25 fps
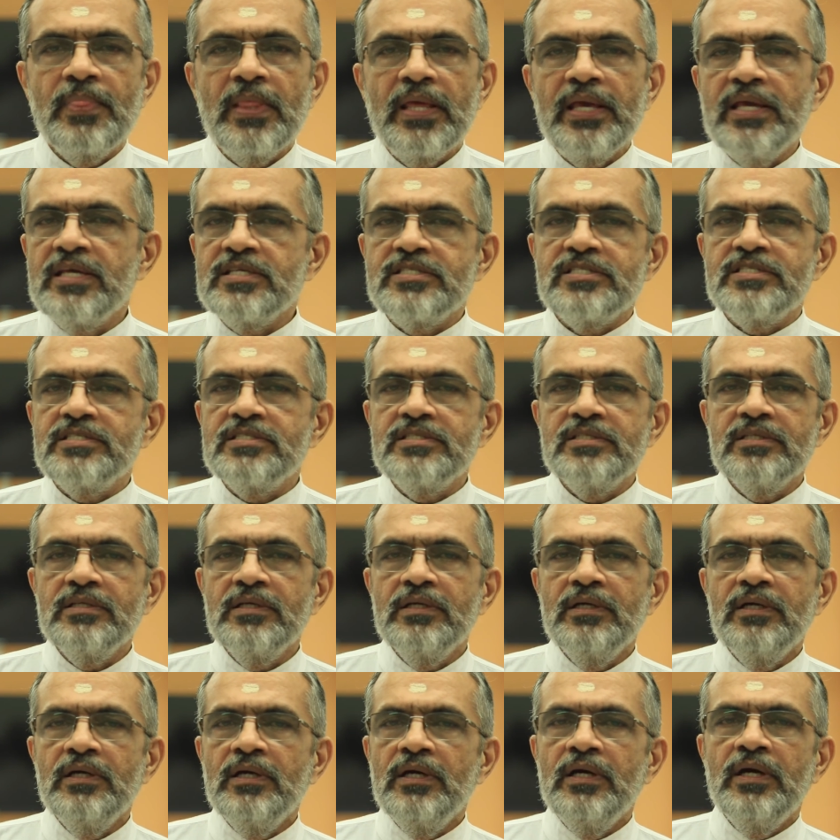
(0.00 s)
is
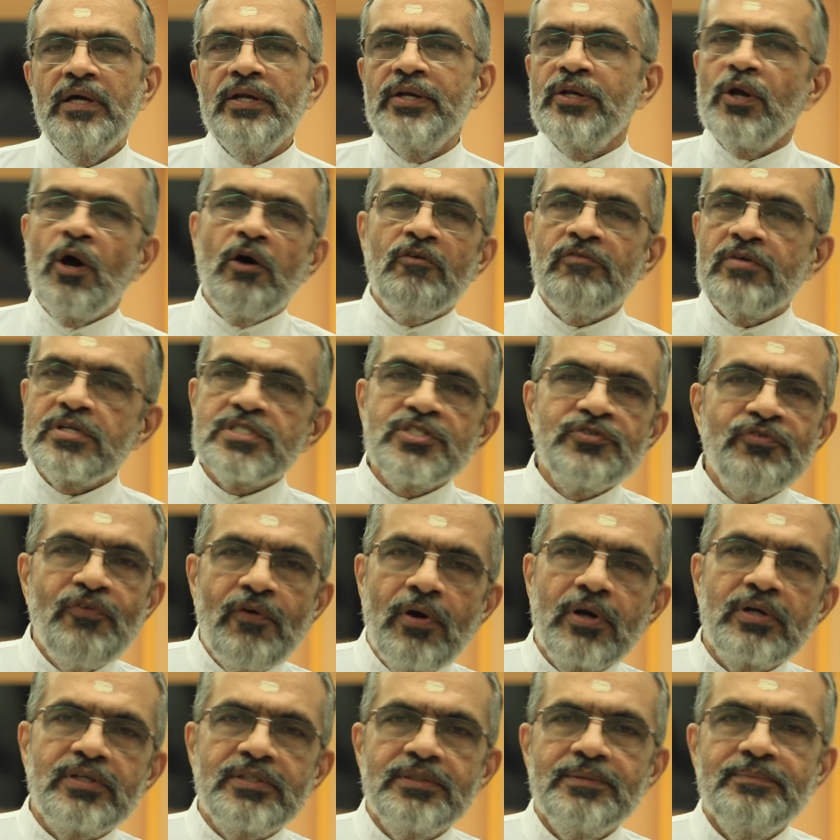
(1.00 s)
no one's
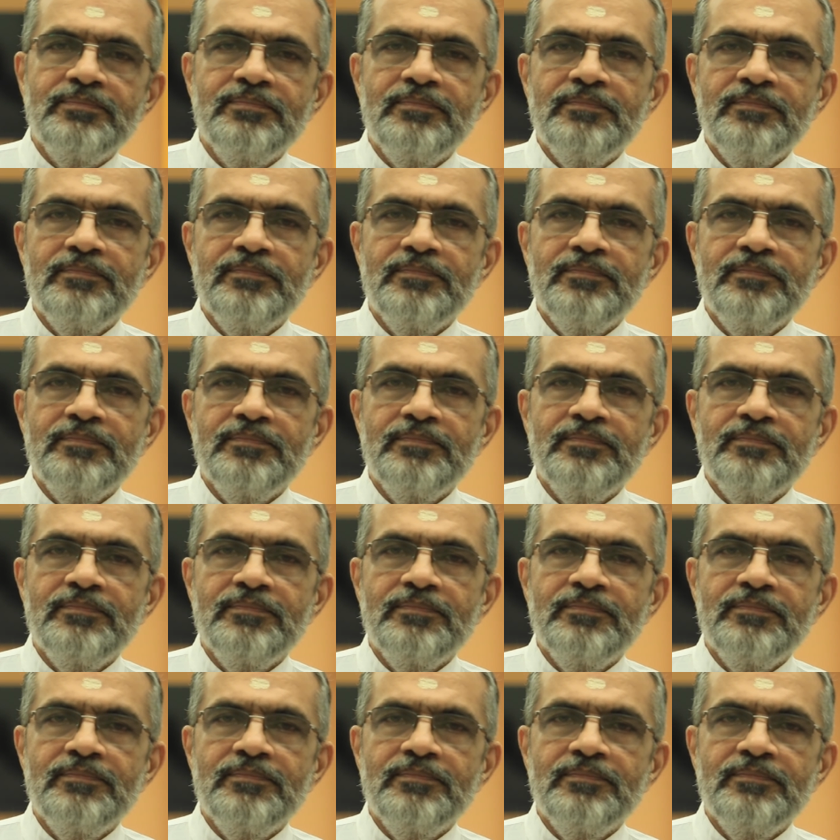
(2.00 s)
fault.